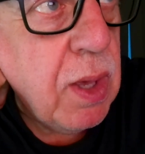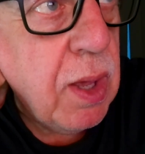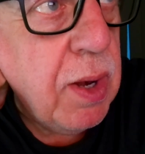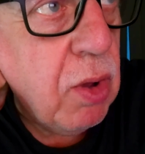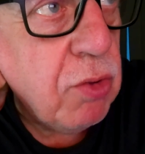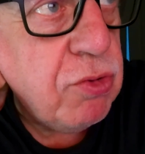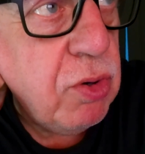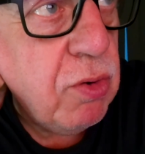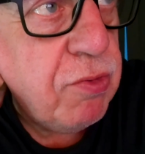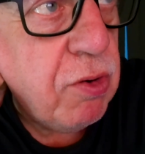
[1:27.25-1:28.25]
And they also
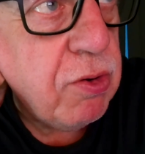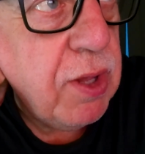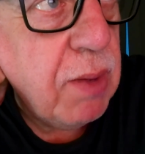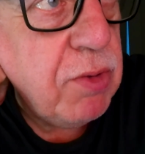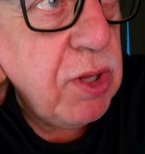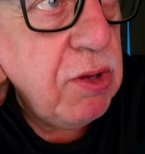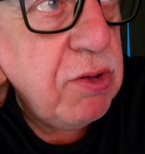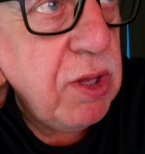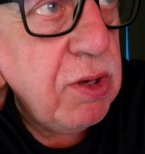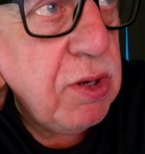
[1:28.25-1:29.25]
do a 40 amp
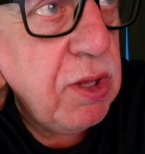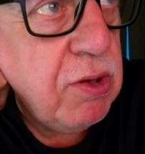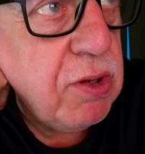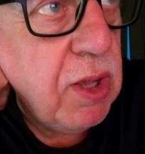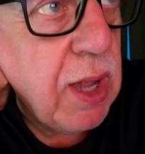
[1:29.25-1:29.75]
DC to DC